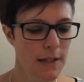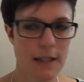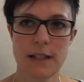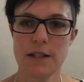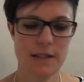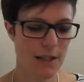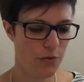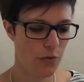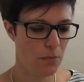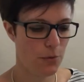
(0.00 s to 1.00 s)
Can you see
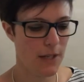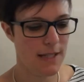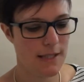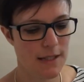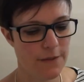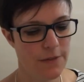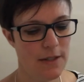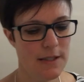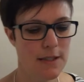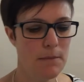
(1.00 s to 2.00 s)
that Reprise does a
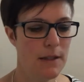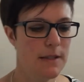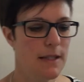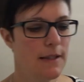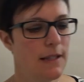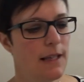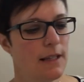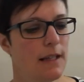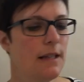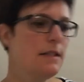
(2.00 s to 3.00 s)
very similar to
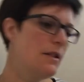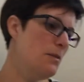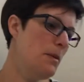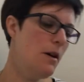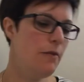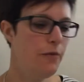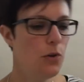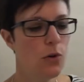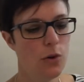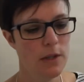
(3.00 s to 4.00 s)
thing uh, to bar
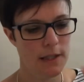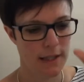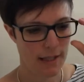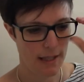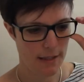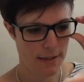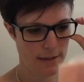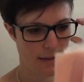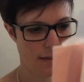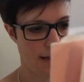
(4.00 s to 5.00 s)
four
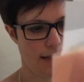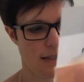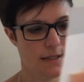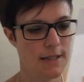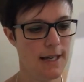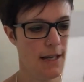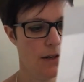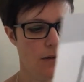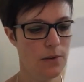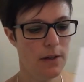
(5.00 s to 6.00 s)
in that
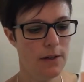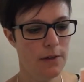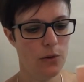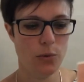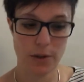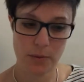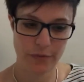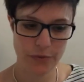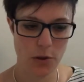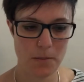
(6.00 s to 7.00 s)
now, uh, although
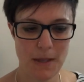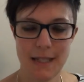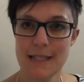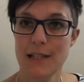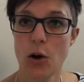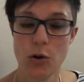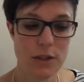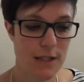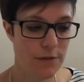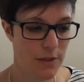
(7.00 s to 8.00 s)
we've got the melody in
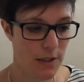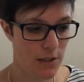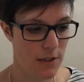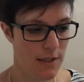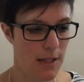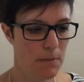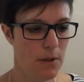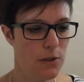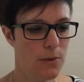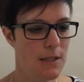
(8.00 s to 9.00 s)
octaves, can you see it,
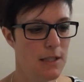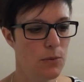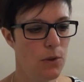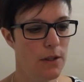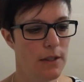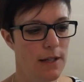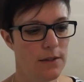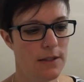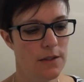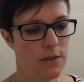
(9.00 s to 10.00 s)
bar 21, now
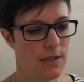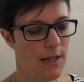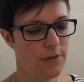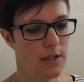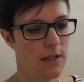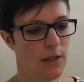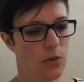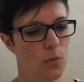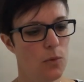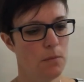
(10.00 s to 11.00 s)
instead of just having it
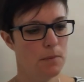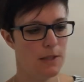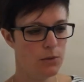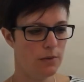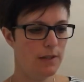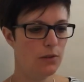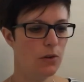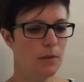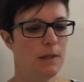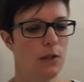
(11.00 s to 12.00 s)
on one pitch, we've now
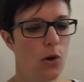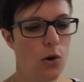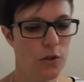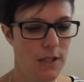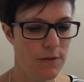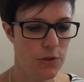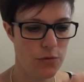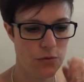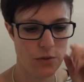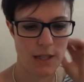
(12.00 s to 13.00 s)
got them in octaves to
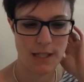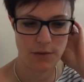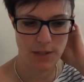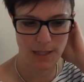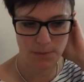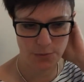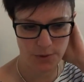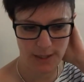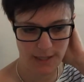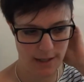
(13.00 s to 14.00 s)
really, really
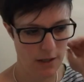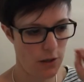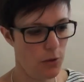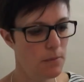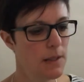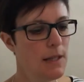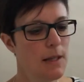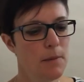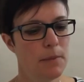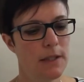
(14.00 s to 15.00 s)
bring that home.
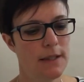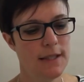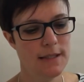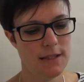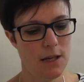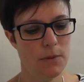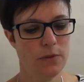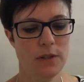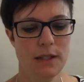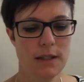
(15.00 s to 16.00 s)
But this time we've
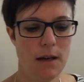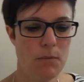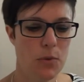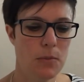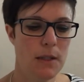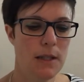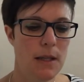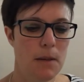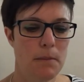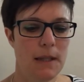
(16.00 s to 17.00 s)
got the accompaniment
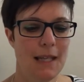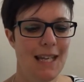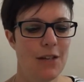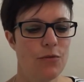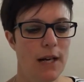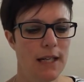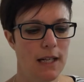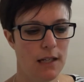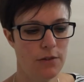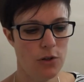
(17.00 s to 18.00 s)
being
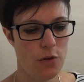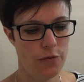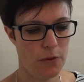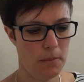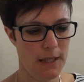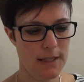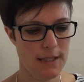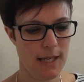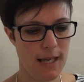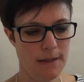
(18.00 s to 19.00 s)
irregular and off the beat
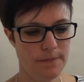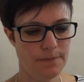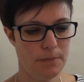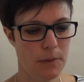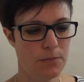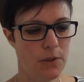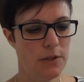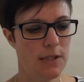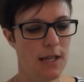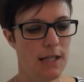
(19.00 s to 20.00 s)
again, but
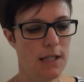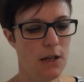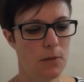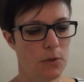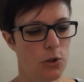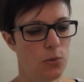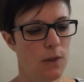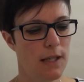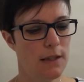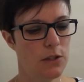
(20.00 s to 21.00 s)
it's certainly going
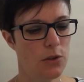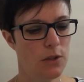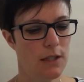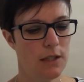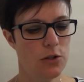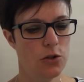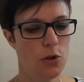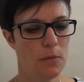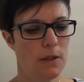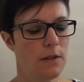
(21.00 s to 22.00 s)
between the tonic and
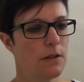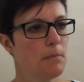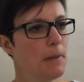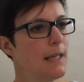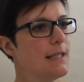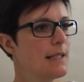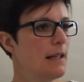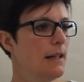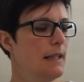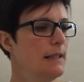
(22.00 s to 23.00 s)
dominant bass
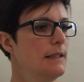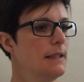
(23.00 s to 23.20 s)
line.